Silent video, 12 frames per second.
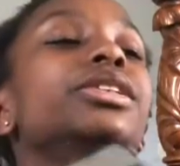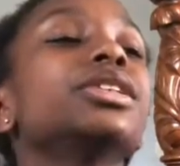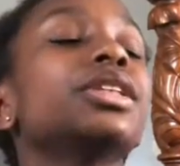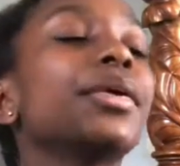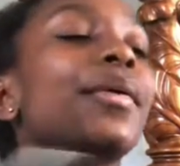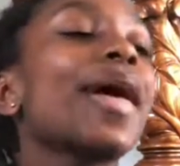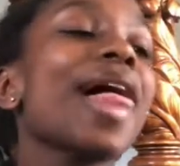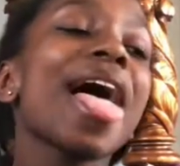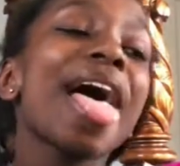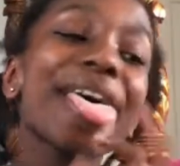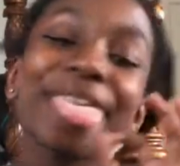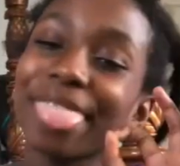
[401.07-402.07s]
So
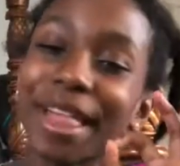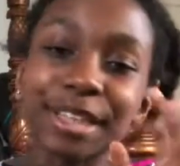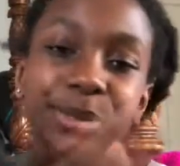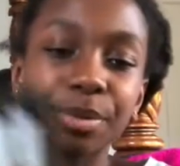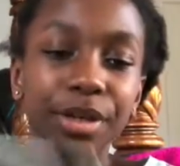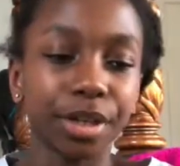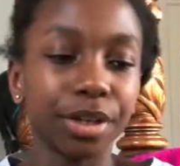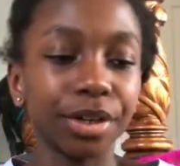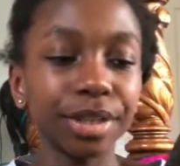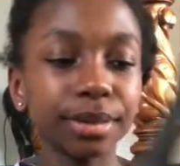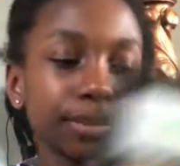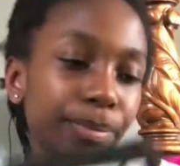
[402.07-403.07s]
that's pretty
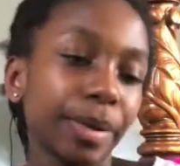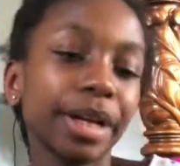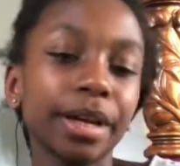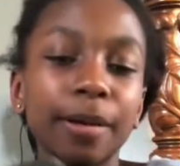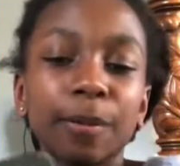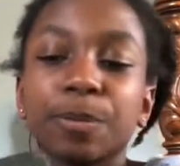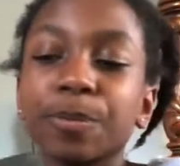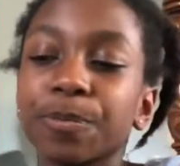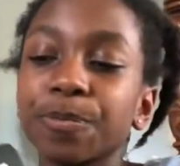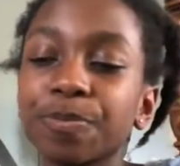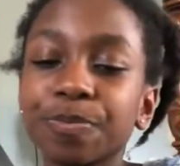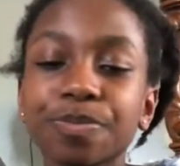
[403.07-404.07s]
good. But um,
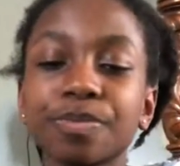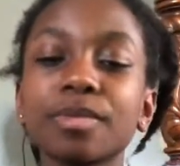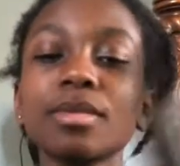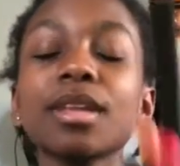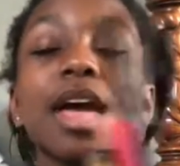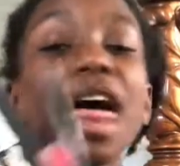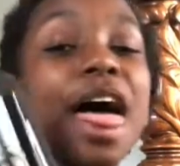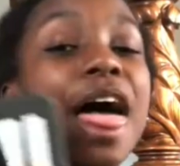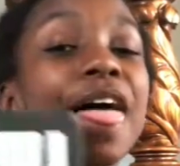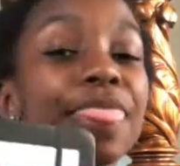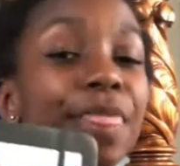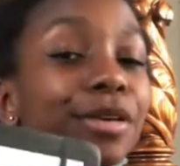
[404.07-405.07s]

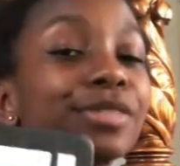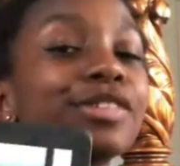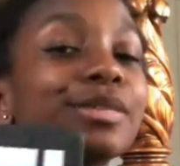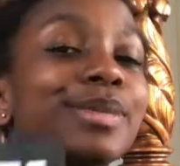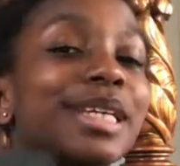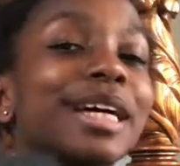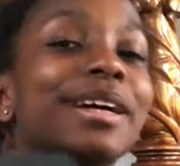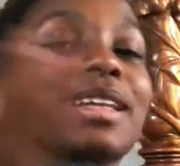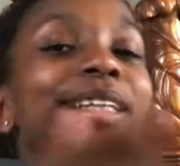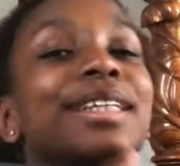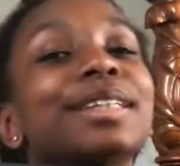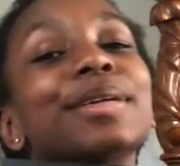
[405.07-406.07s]
those for me are at
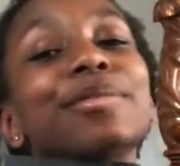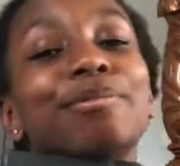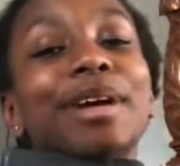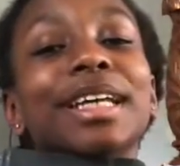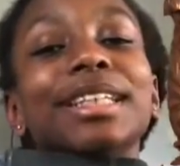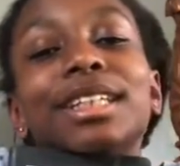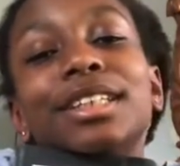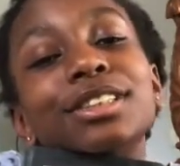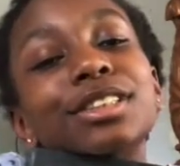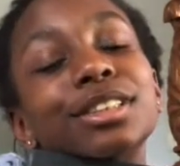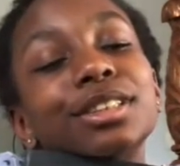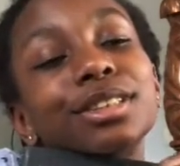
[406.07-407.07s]
least my
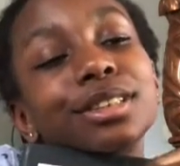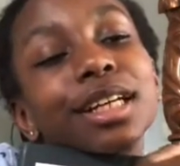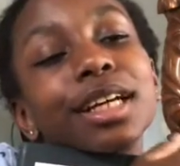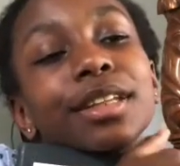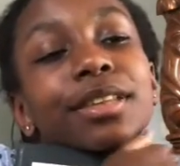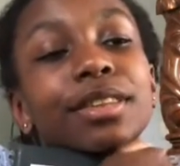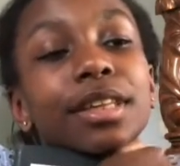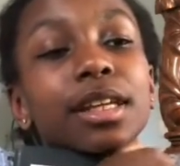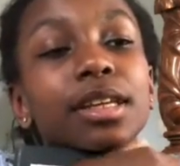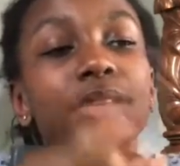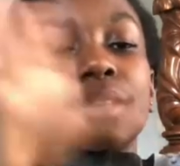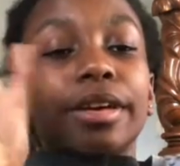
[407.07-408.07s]
essentials and
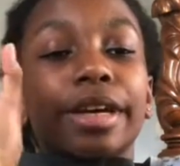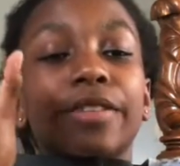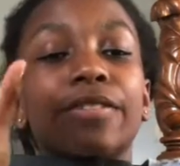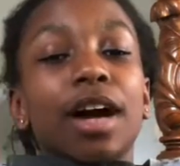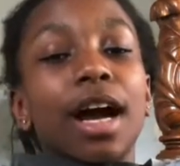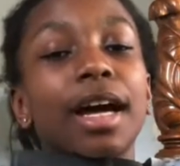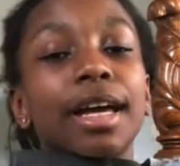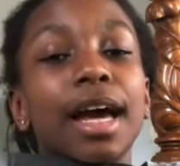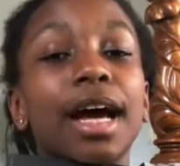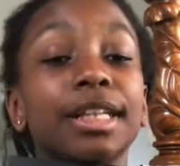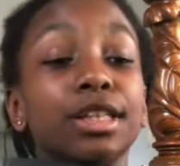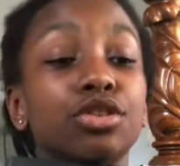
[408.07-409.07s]
things like if I
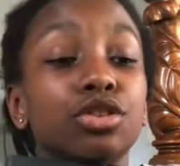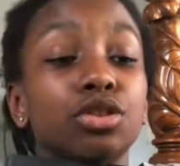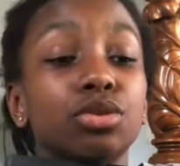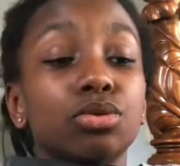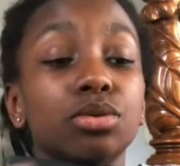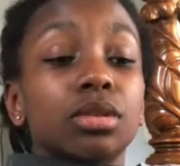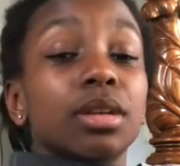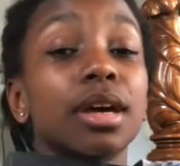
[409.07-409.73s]
had to choose,